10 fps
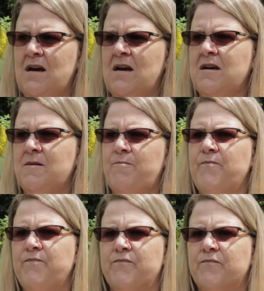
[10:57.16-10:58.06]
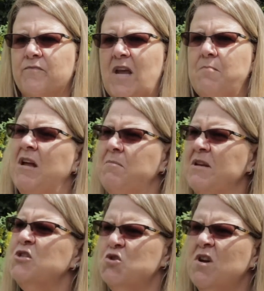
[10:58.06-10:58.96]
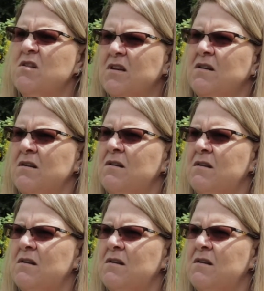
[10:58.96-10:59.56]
might have been struggling.